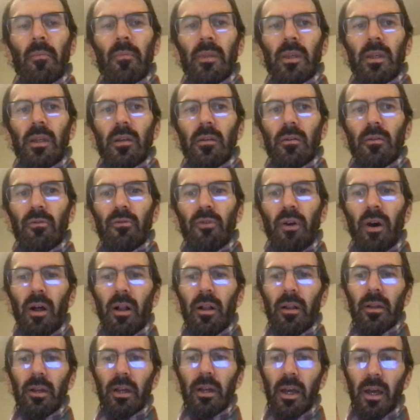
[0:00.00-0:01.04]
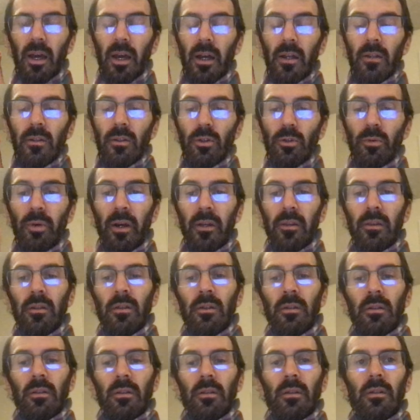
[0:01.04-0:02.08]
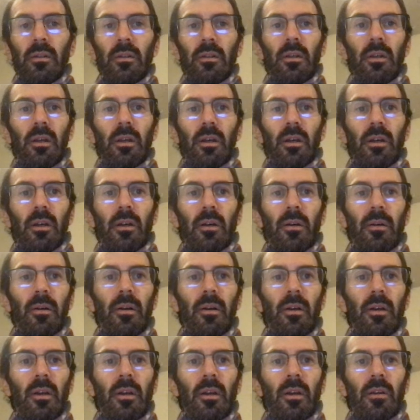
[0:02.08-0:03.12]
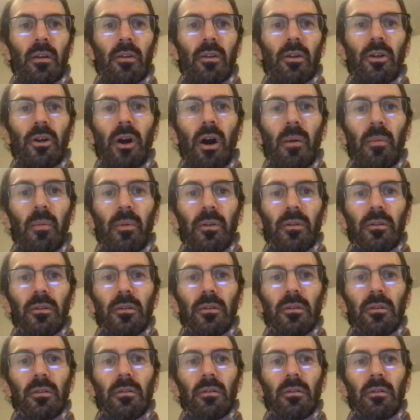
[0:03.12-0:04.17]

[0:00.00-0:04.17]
in a file, and you write the comments.